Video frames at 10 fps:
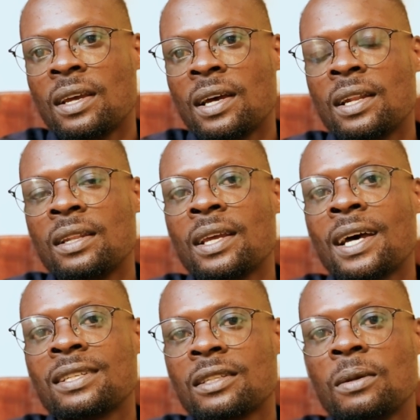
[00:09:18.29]
And they
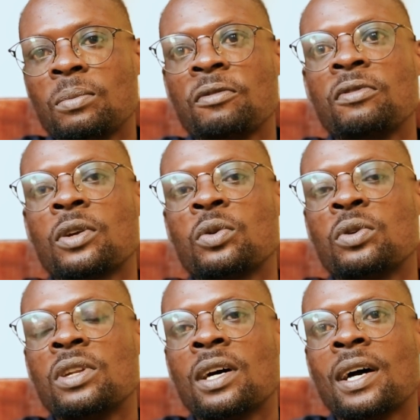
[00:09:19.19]
asked them if they
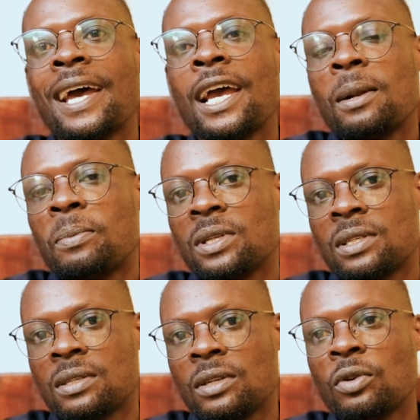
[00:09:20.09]
could help
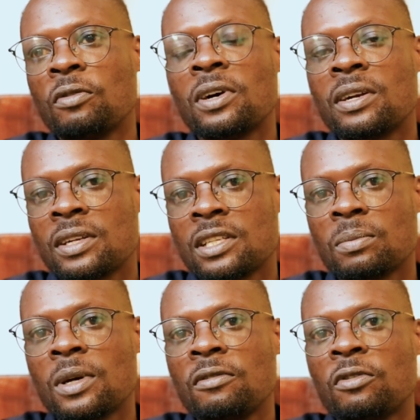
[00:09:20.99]
us, fundraise
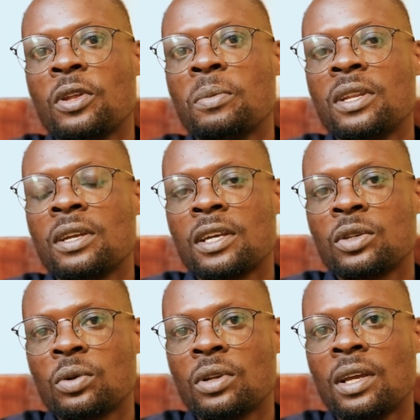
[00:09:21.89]
money for the
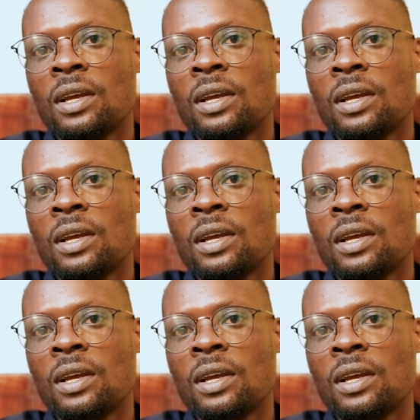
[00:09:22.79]
medication.